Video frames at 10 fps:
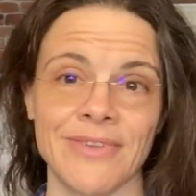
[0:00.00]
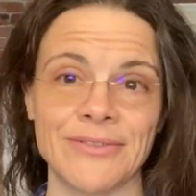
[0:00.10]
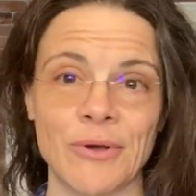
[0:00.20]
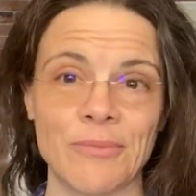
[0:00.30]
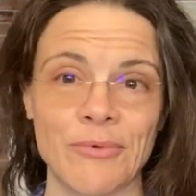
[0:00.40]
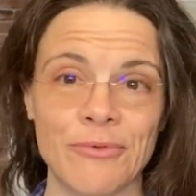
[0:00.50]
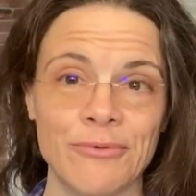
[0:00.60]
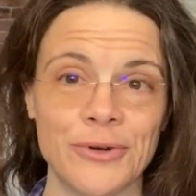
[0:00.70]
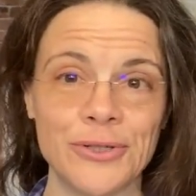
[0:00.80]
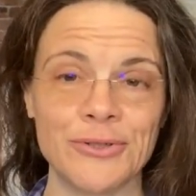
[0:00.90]
So
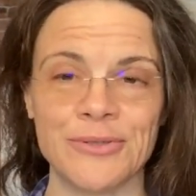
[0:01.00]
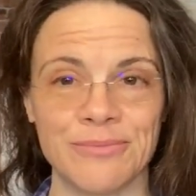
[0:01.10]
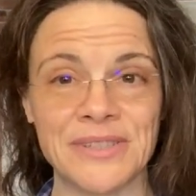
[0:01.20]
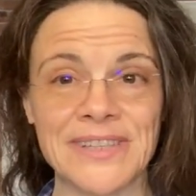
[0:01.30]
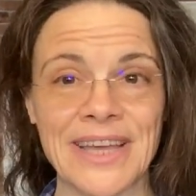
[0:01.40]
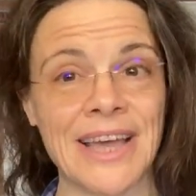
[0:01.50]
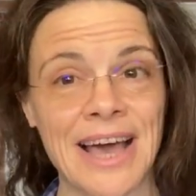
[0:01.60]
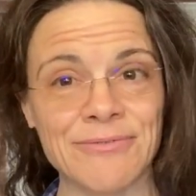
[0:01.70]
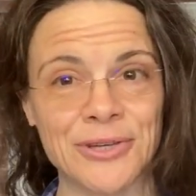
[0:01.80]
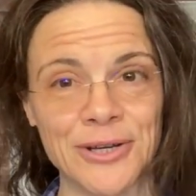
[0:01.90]
first mistake
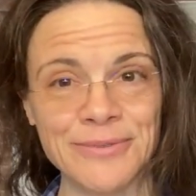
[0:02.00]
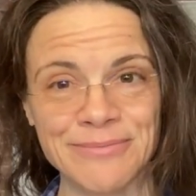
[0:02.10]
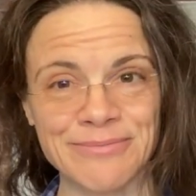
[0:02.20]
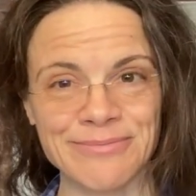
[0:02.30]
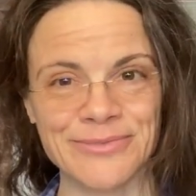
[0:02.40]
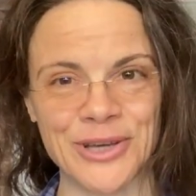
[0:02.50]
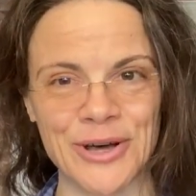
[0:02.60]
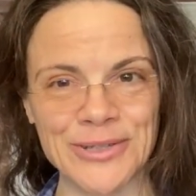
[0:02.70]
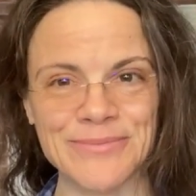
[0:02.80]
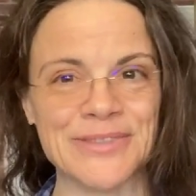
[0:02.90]
I've done,
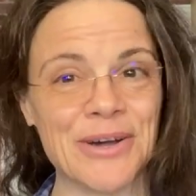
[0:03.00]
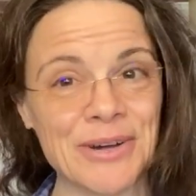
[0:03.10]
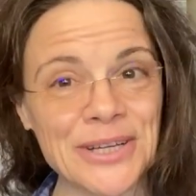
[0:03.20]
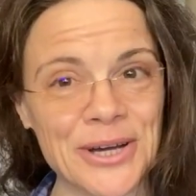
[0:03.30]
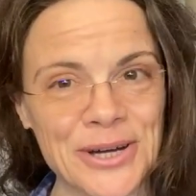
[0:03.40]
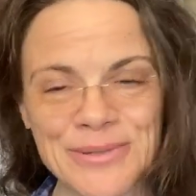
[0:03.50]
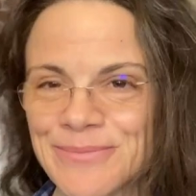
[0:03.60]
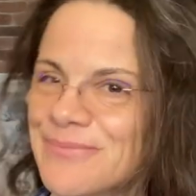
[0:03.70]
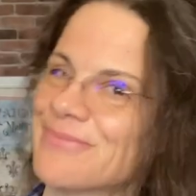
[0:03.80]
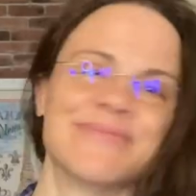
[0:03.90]
done, now I know.